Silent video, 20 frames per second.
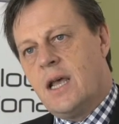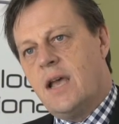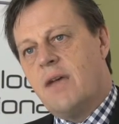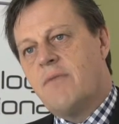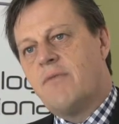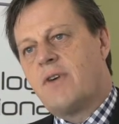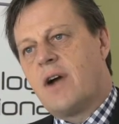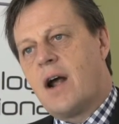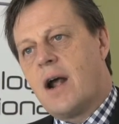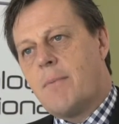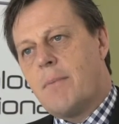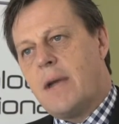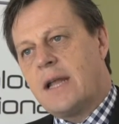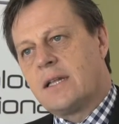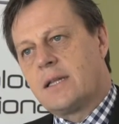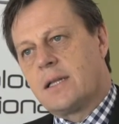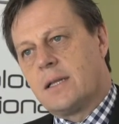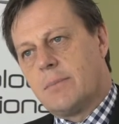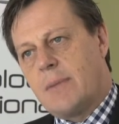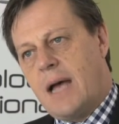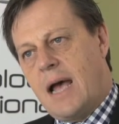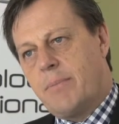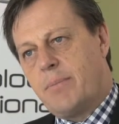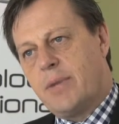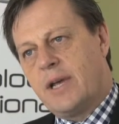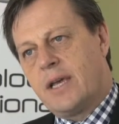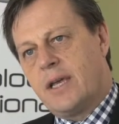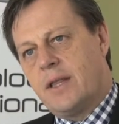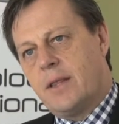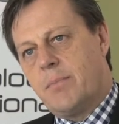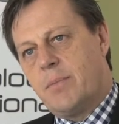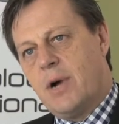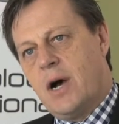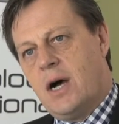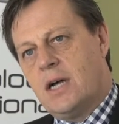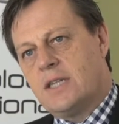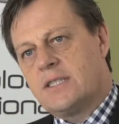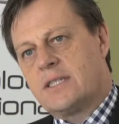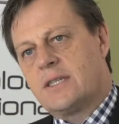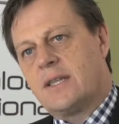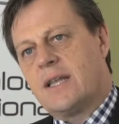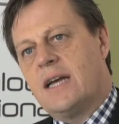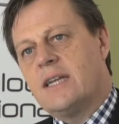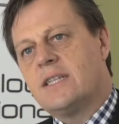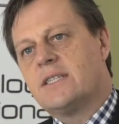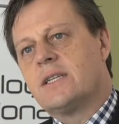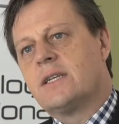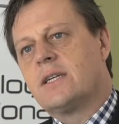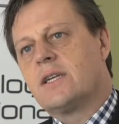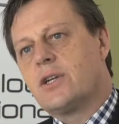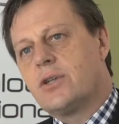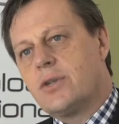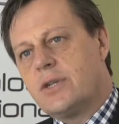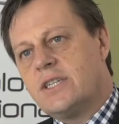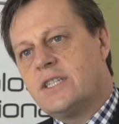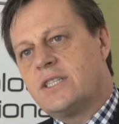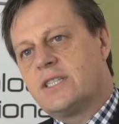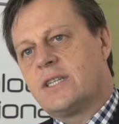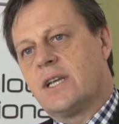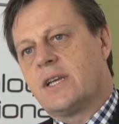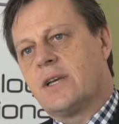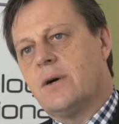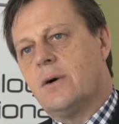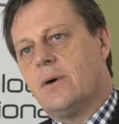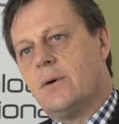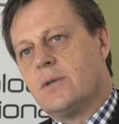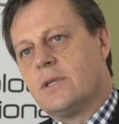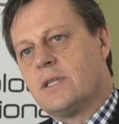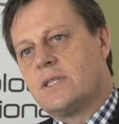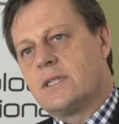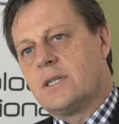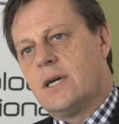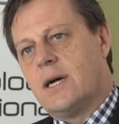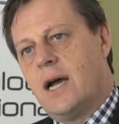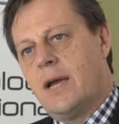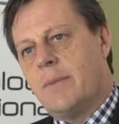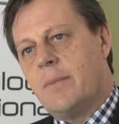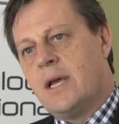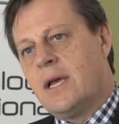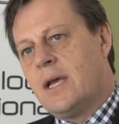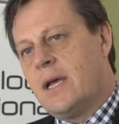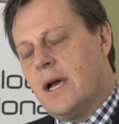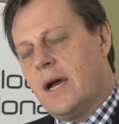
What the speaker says: environmental mapping in the past, and that is increasing all the time,